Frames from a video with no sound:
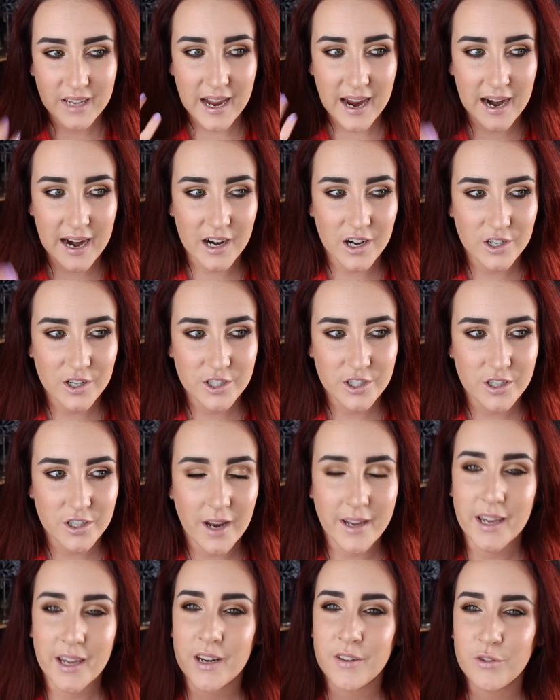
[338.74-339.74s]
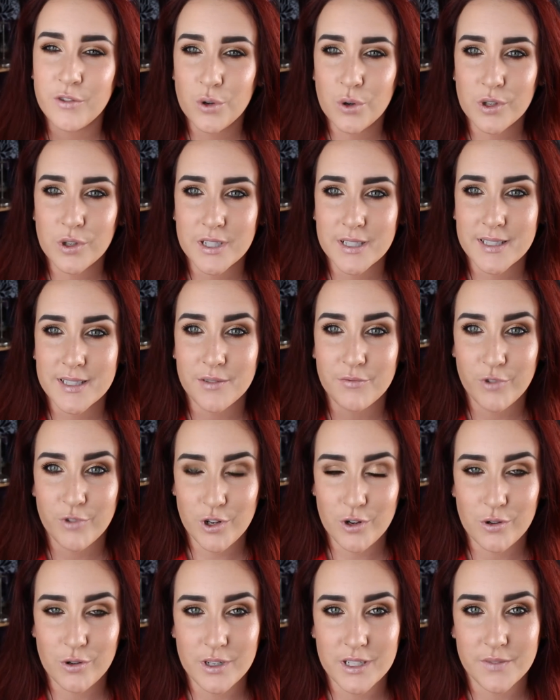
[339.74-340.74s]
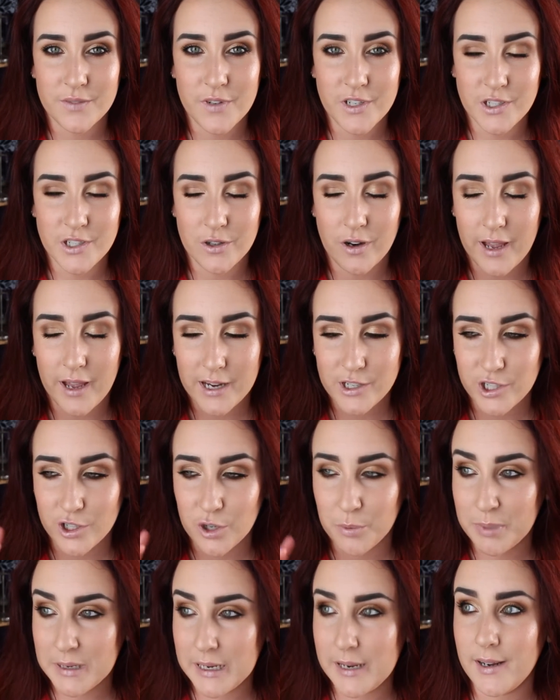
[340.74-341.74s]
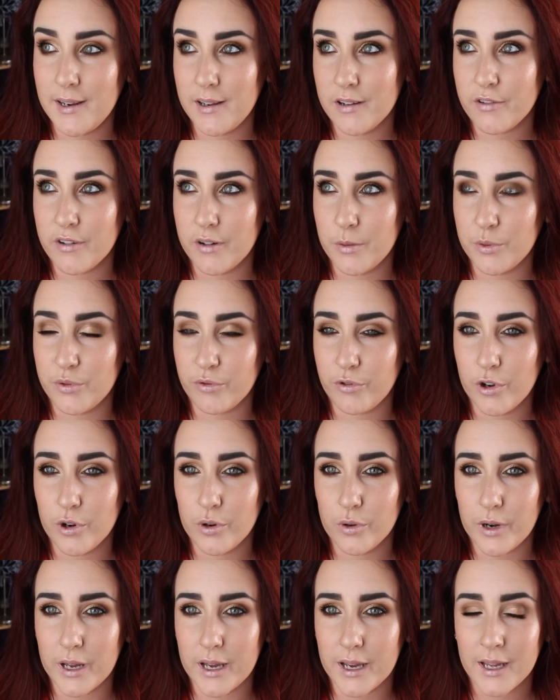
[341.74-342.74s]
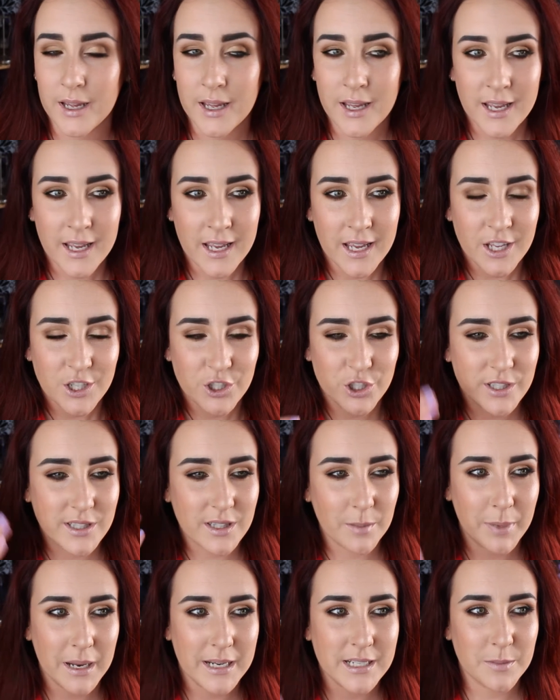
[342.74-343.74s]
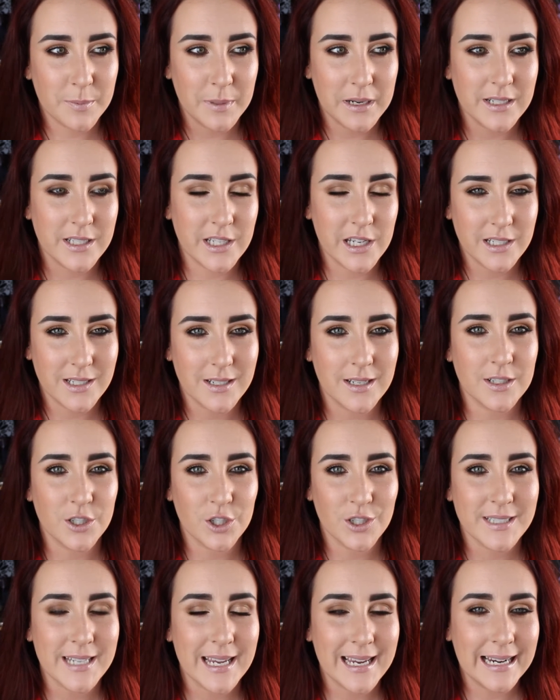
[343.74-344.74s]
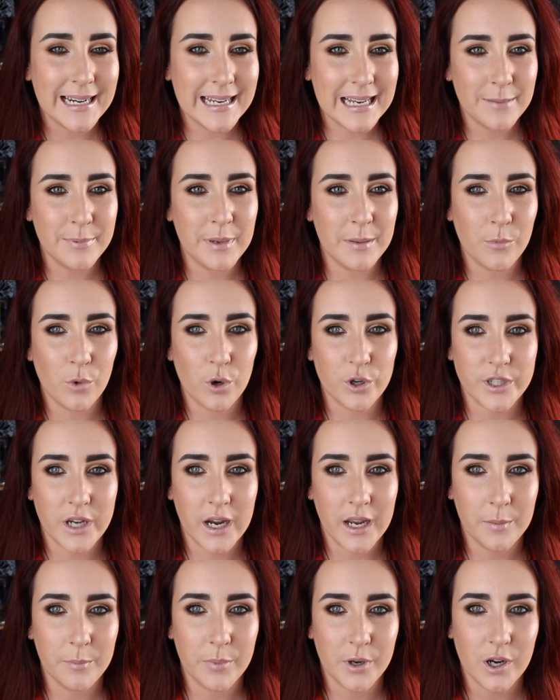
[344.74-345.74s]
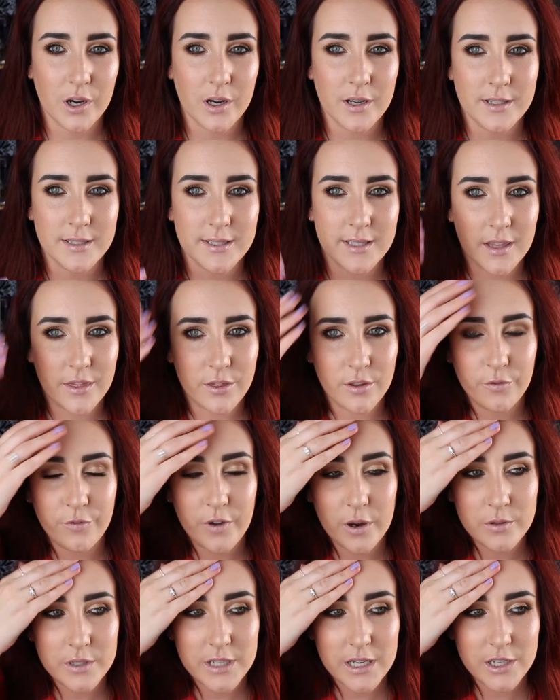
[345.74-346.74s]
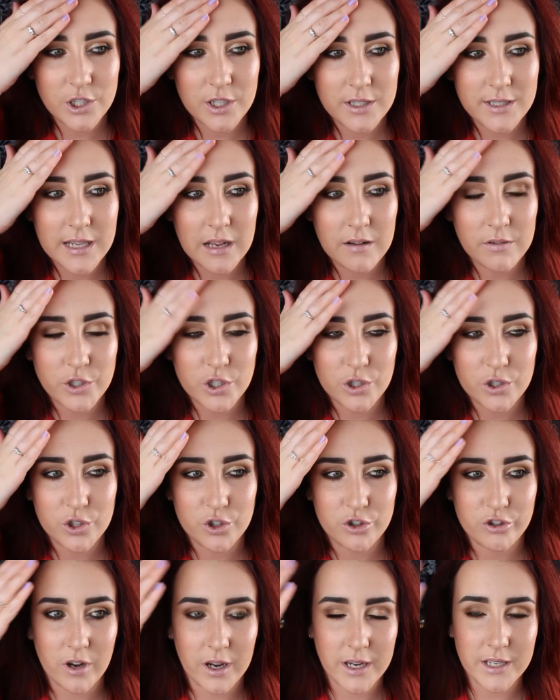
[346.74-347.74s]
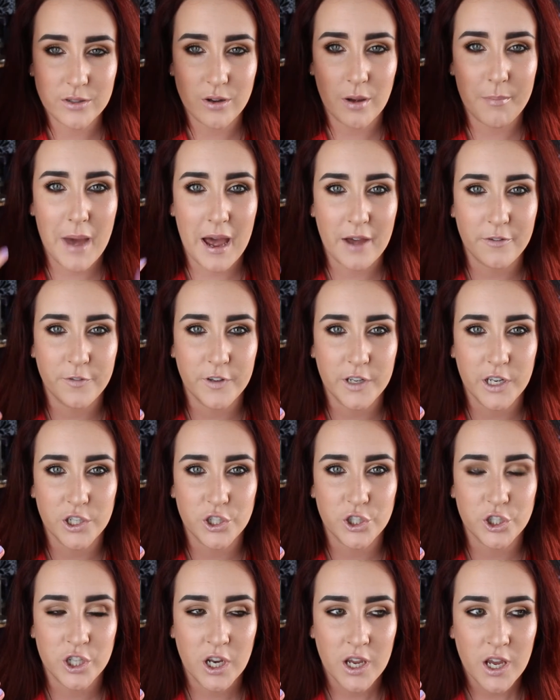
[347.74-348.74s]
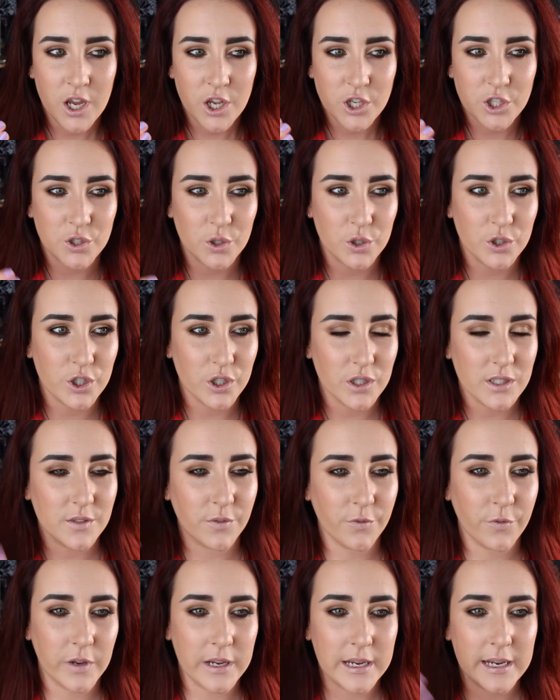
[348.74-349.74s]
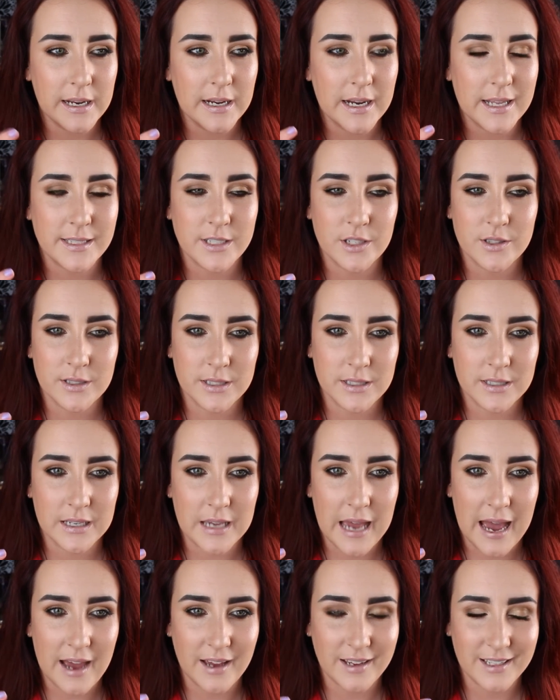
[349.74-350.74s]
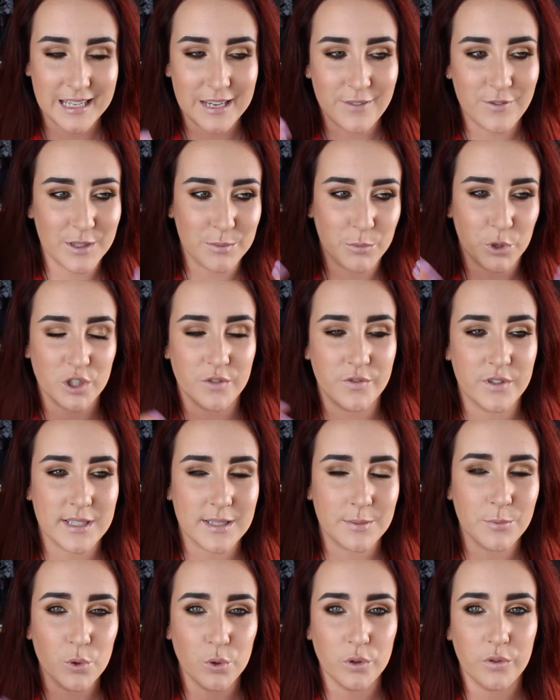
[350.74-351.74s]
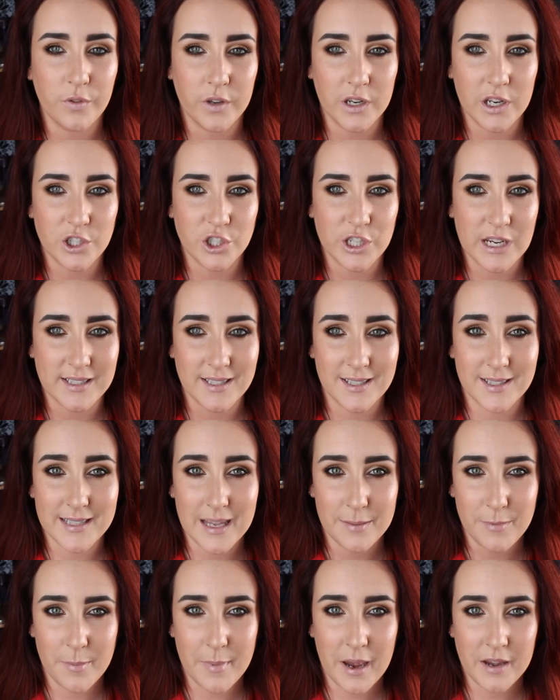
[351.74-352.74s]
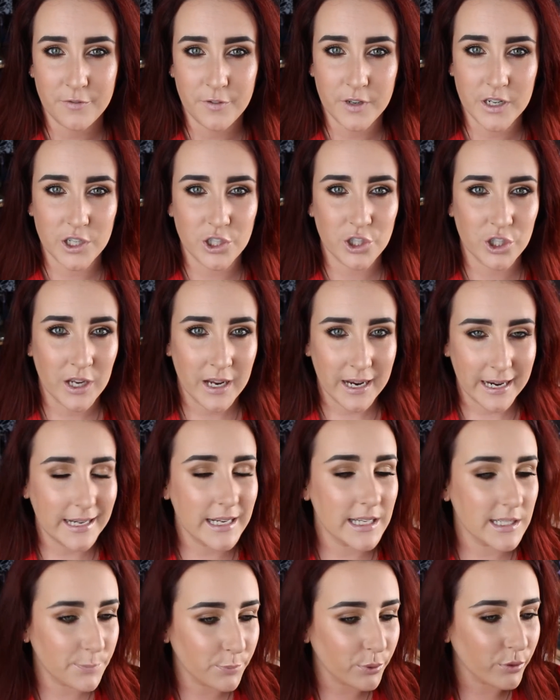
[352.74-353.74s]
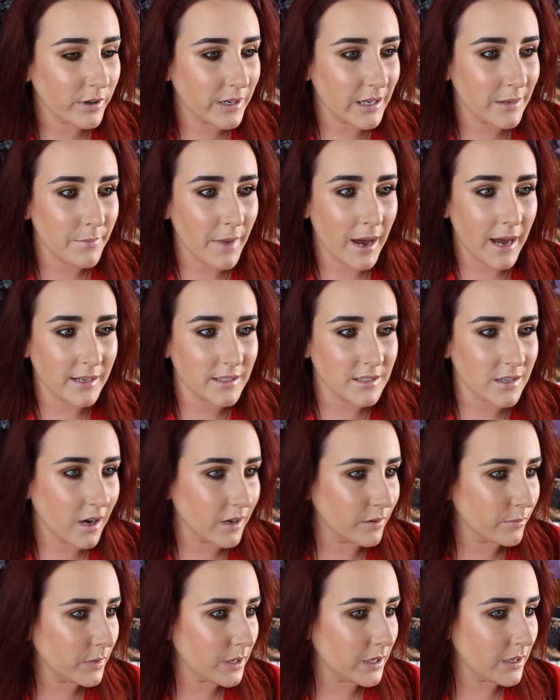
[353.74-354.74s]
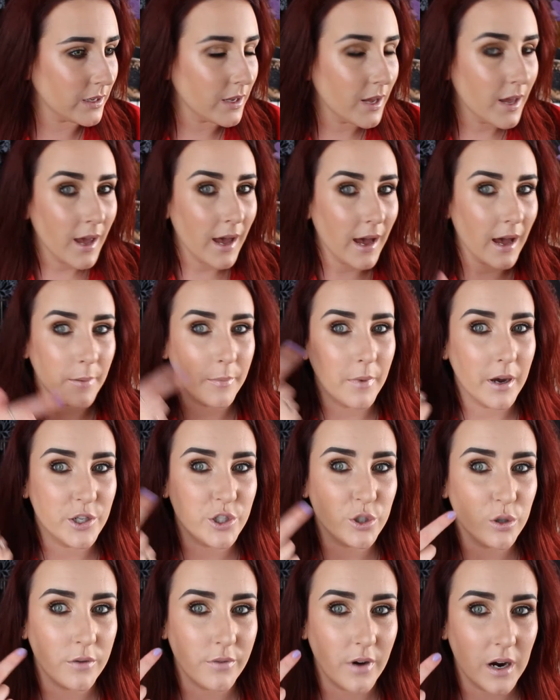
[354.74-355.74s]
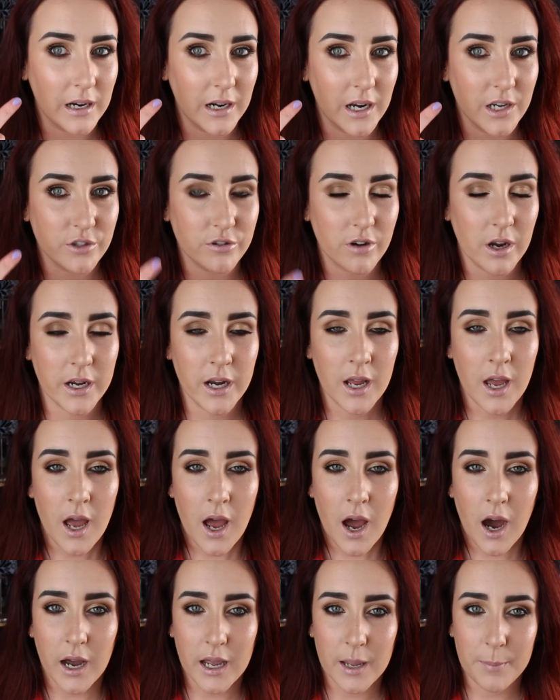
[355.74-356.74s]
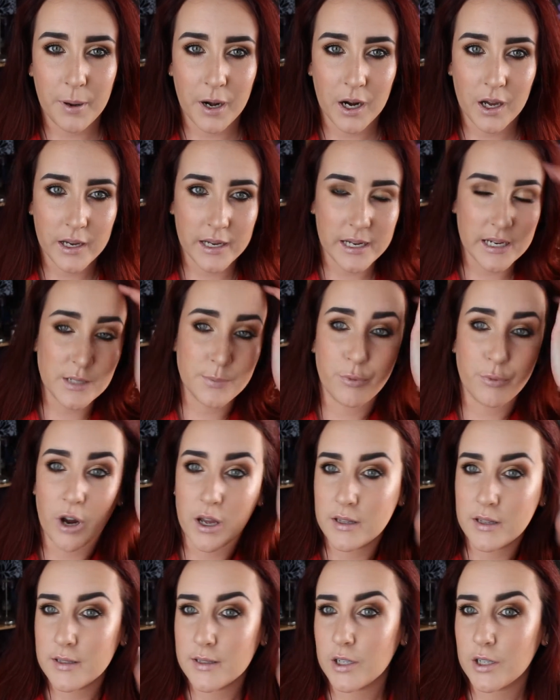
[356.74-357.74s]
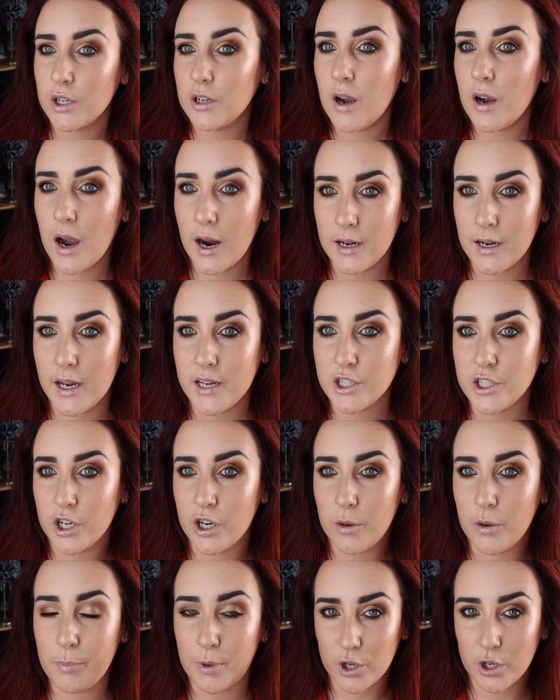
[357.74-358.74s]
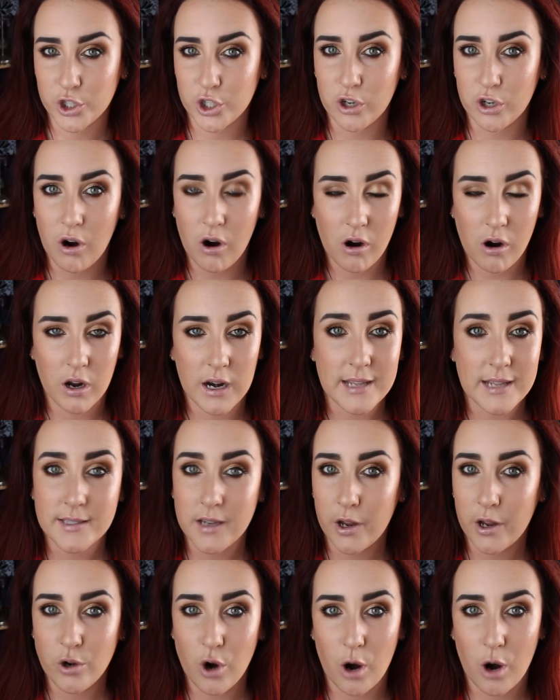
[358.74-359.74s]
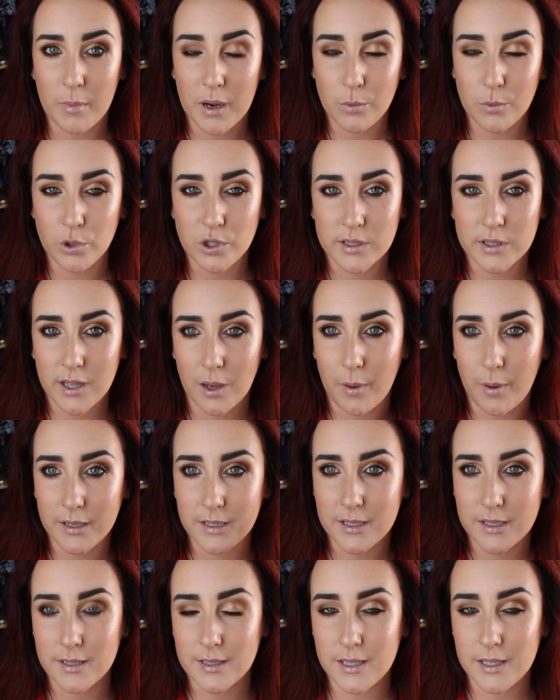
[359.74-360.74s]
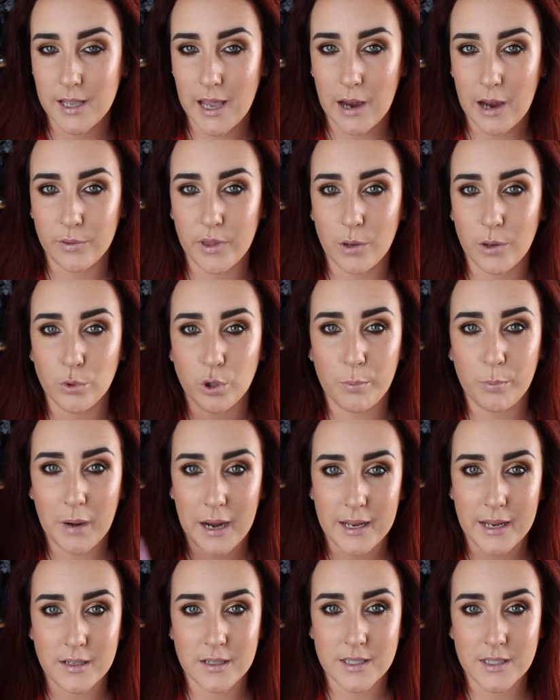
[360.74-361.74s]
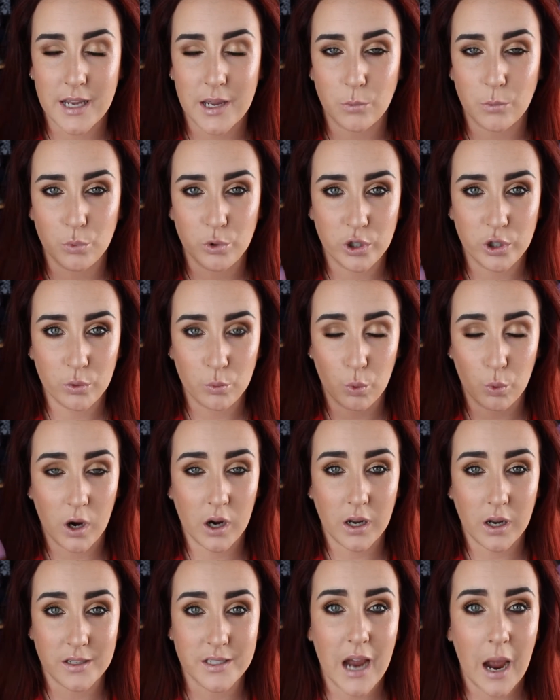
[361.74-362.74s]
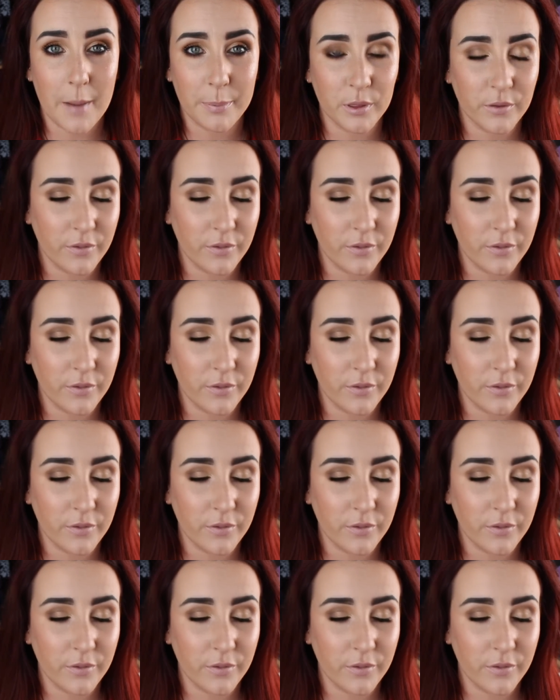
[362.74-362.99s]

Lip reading: harder. I kind of noticed in Riona's video, I actually completely agree with Riona, just the blendability does take a little bit more time because the foundation itself does dry to a matte finish, so it doesn't give as much of a smooth finish as a semi-matte finish. It is pretty matte on me. I do have highlighter on. I applied bronzer, highlighter, blusher, all as I normally would because I wanted to see how they would blend and work on top of